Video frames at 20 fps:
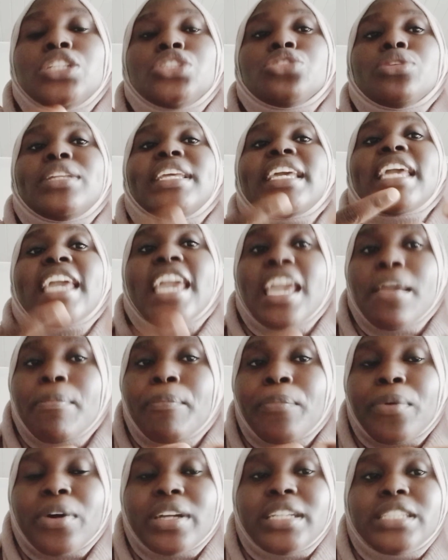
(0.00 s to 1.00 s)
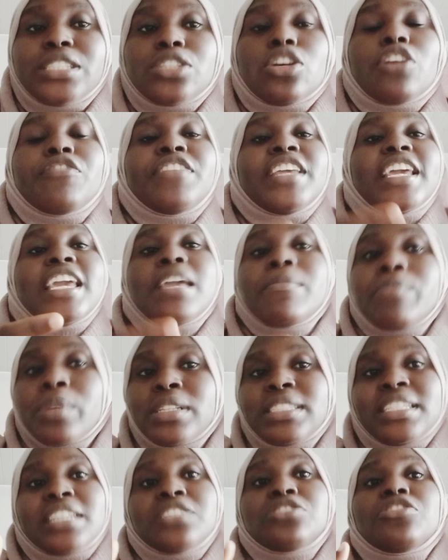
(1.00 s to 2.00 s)
to the key points of the
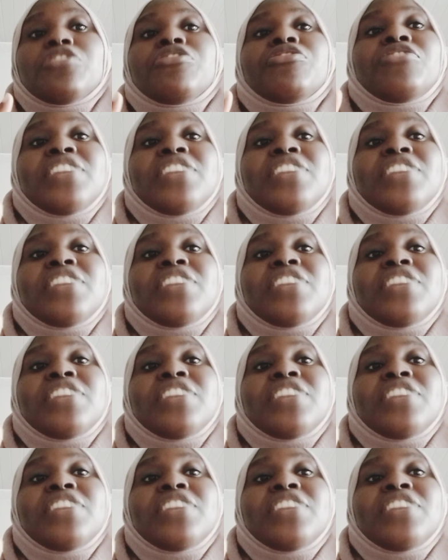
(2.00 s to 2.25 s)
importance of